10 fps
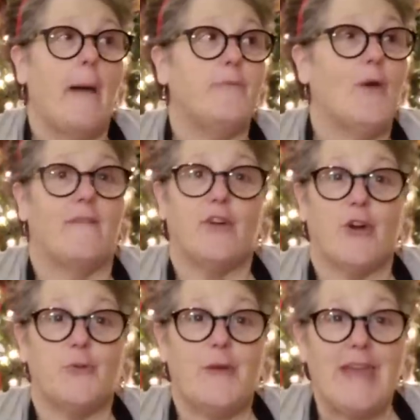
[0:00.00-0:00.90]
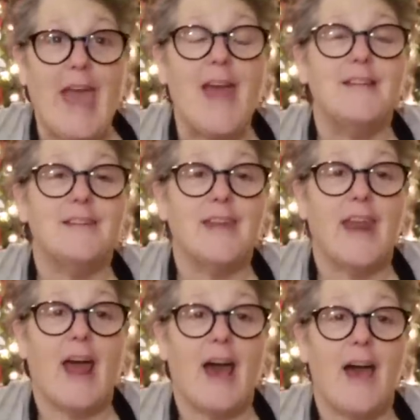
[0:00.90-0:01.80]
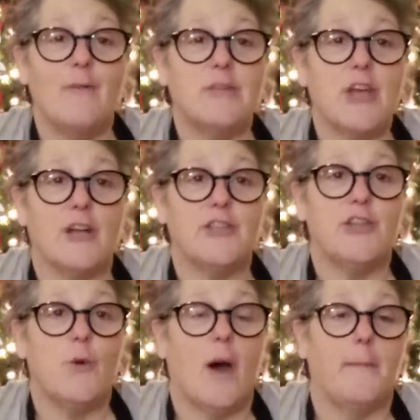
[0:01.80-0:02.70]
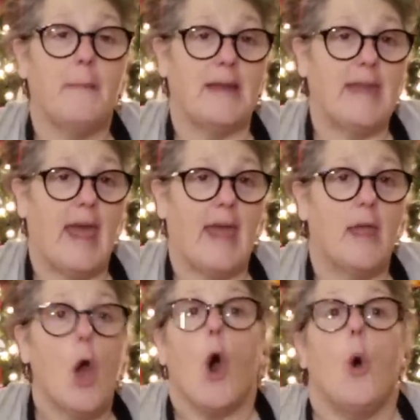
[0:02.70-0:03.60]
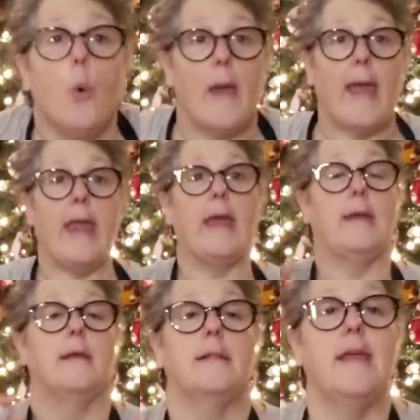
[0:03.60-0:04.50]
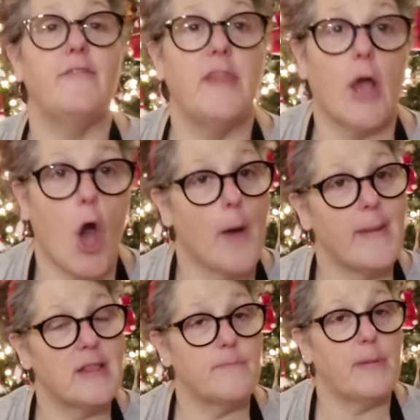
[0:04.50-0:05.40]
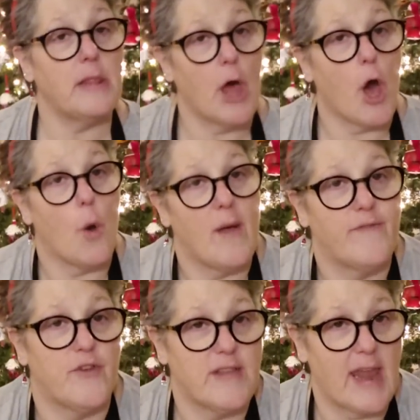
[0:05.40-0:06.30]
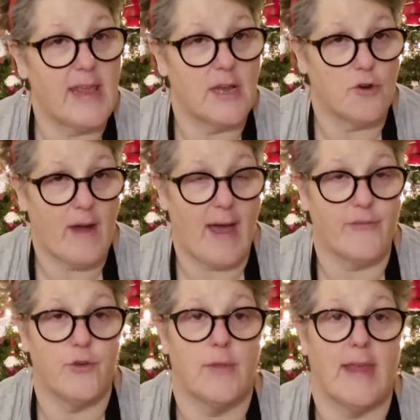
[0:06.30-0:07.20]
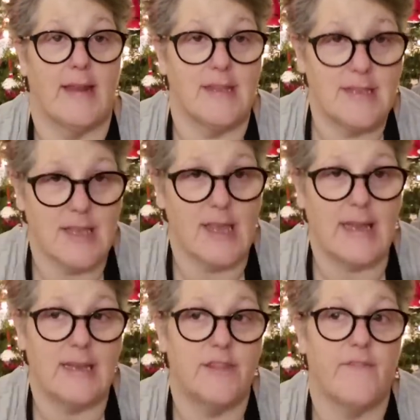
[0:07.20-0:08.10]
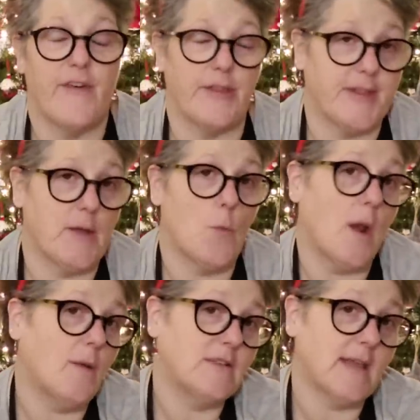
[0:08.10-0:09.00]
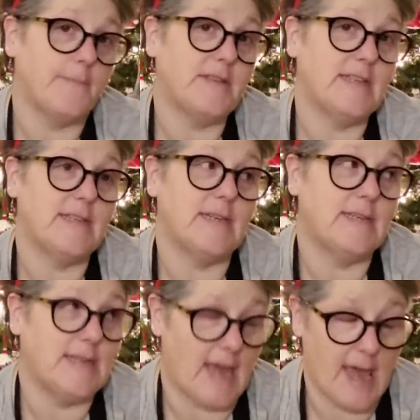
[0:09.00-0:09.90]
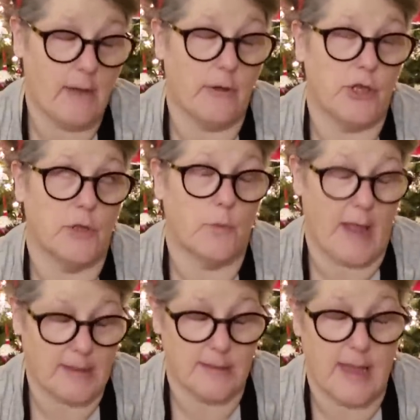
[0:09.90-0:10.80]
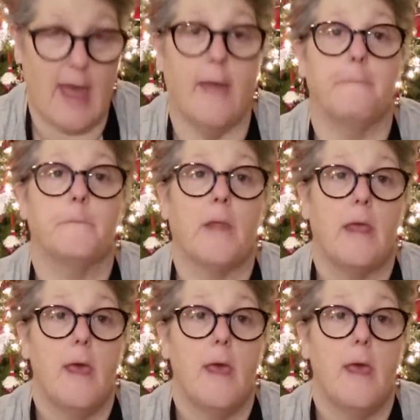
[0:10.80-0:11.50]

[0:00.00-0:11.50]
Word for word: Um, you have a good weekend, and I will talk to you on Monday. Oh, and leave in the comments below if there's any crafts you would like to see. I did the felting one that was up today, which is Wednesday.